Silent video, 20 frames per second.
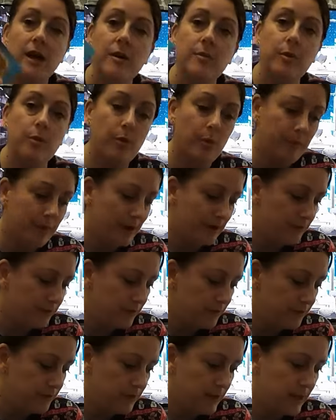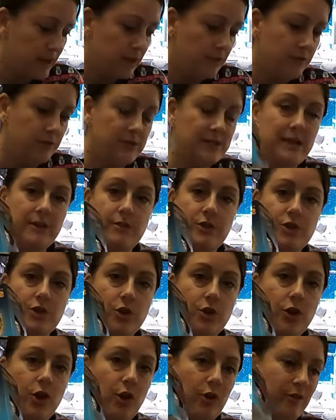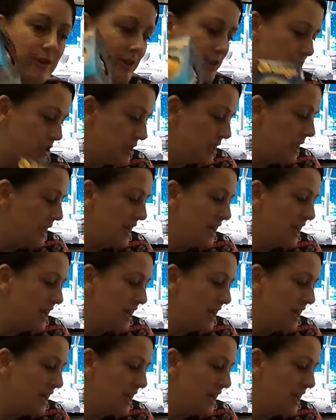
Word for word: but £1.50 for Terry's chocolate orange.